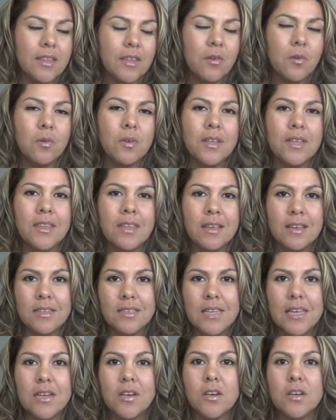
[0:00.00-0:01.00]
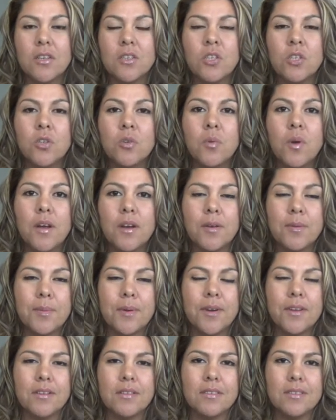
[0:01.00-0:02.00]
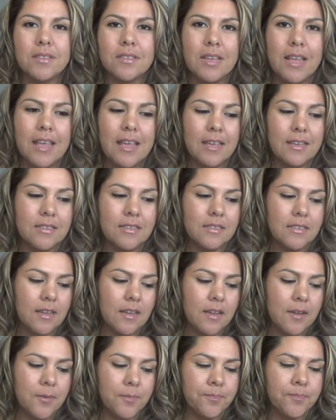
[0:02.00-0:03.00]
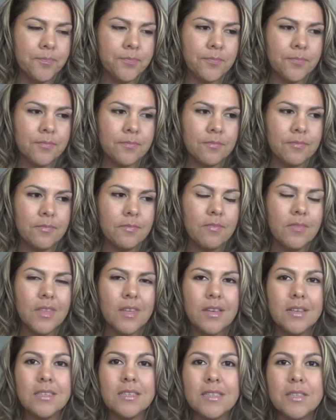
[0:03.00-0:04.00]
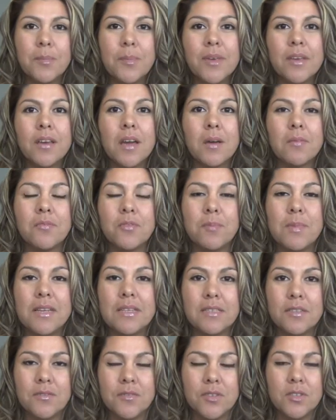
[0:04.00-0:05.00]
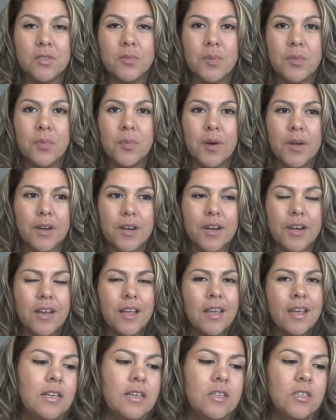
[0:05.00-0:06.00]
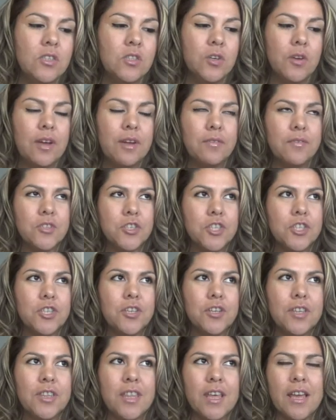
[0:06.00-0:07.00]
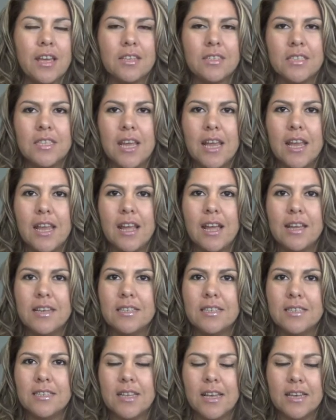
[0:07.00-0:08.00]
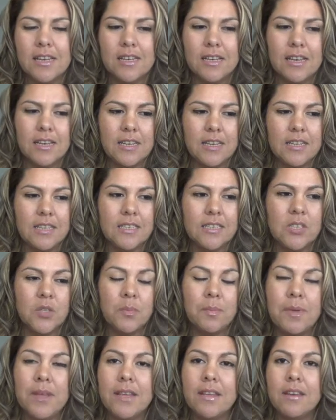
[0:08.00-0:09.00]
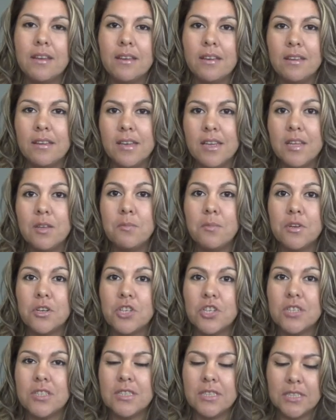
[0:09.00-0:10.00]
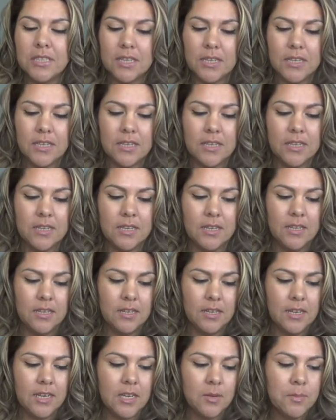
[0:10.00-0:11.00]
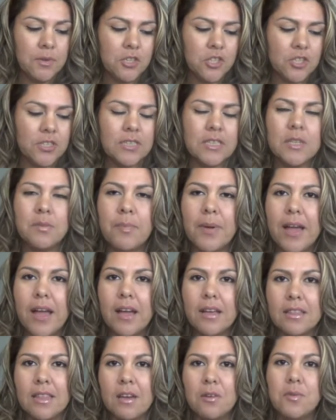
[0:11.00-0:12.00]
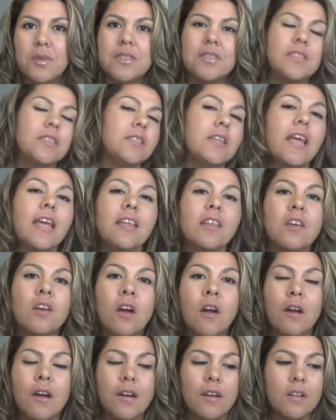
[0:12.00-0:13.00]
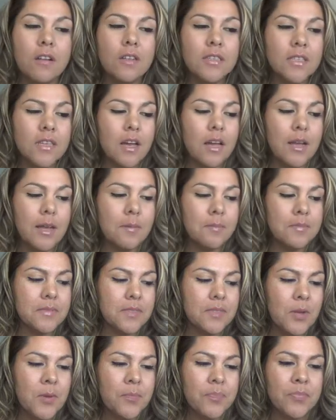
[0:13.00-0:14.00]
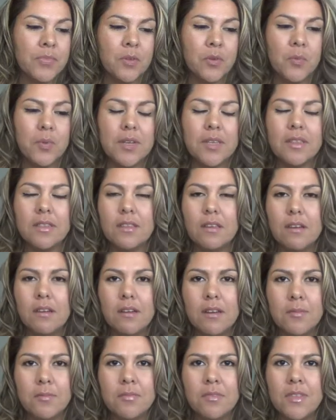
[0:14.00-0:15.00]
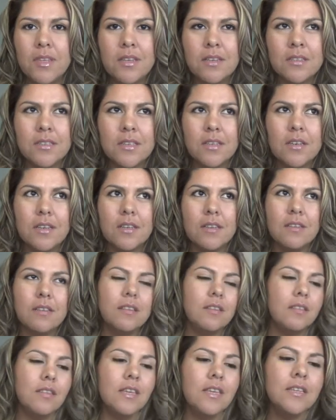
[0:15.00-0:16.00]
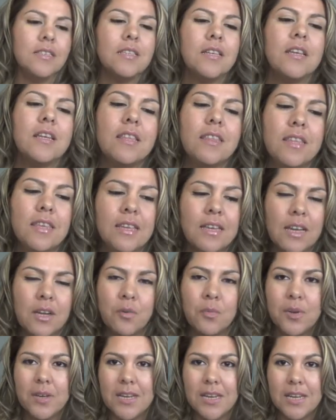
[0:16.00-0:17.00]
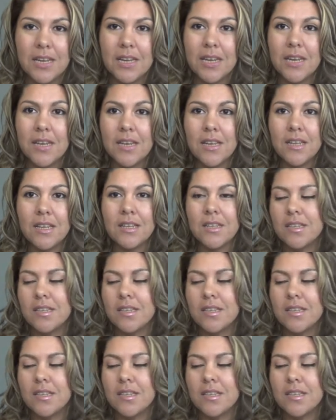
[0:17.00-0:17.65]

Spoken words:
The only thing I take are 2 water bottles and a sippy cup for Mason filled with water. So after that day, I decided I needed to make an emergency bag that would stay in the car at all times with things that I think I would need.